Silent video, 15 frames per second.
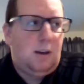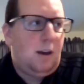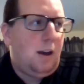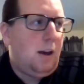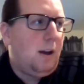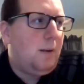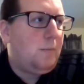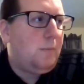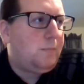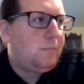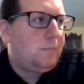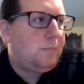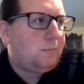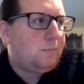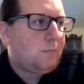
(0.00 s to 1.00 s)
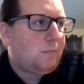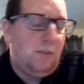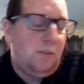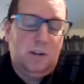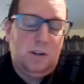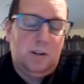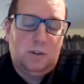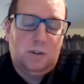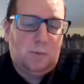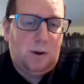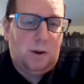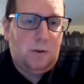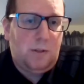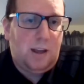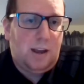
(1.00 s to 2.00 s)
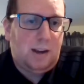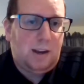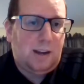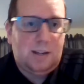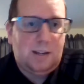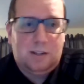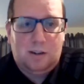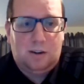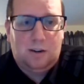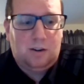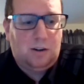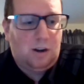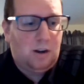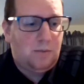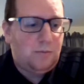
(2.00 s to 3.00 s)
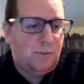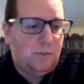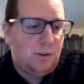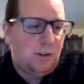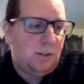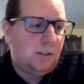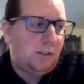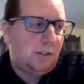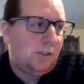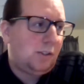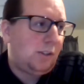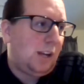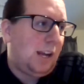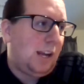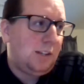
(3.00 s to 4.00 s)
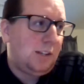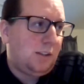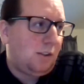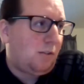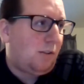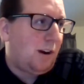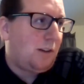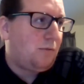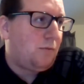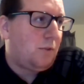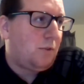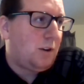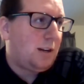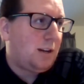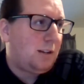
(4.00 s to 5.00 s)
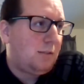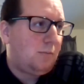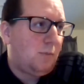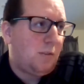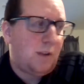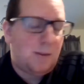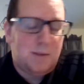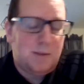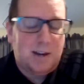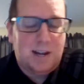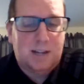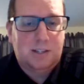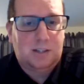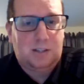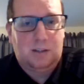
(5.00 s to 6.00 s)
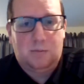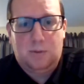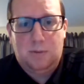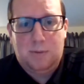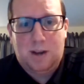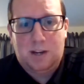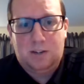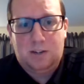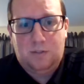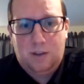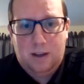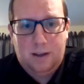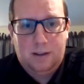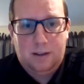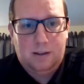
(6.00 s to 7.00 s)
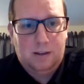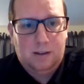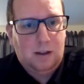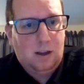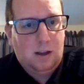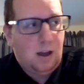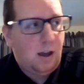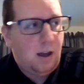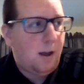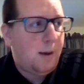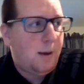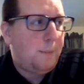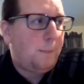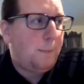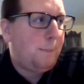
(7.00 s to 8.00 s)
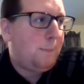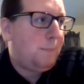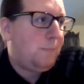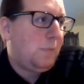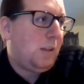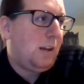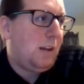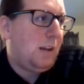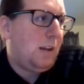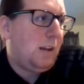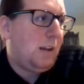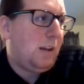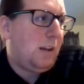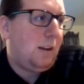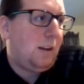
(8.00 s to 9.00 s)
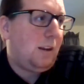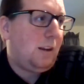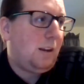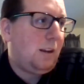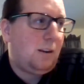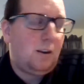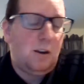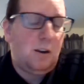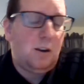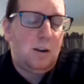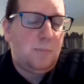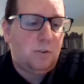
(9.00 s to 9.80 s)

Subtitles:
But if he does well there, gains a load of confidence, hits the ground running with MLS because he'll be match fit, it can only be a good thing for us.